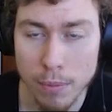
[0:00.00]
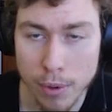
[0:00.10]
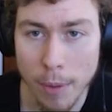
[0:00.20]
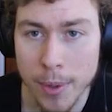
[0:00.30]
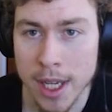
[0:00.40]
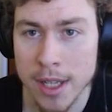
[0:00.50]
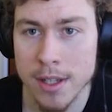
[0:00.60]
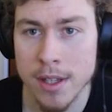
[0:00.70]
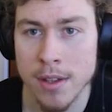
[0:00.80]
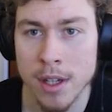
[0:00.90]

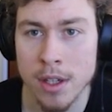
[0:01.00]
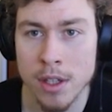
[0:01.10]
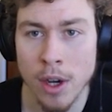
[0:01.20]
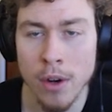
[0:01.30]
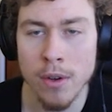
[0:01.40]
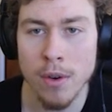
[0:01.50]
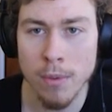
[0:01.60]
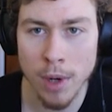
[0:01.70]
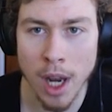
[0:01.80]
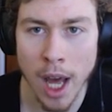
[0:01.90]
properties that don't
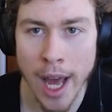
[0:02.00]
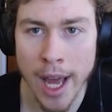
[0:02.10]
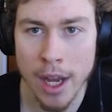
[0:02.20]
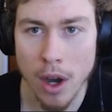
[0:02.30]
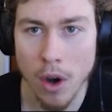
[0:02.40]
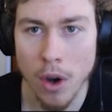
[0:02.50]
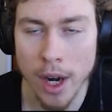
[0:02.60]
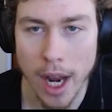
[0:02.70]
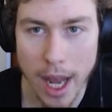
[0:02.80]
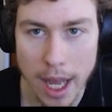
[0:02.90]
rely
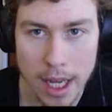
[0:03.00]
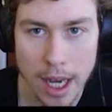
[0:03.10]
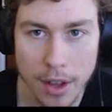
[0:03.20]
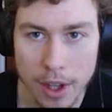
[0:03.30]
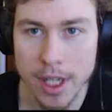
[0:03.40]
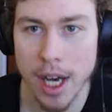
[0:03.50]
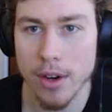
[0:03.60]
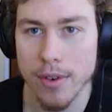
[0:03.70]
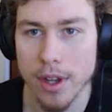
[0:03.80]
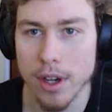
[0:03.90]
on any other
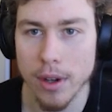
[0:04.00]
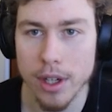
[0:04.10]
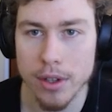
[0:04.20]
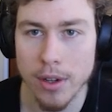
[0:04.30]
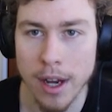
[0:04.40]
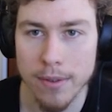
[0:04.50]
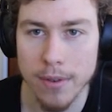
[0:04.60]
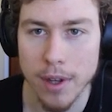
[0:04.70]
data in the knowledge graph.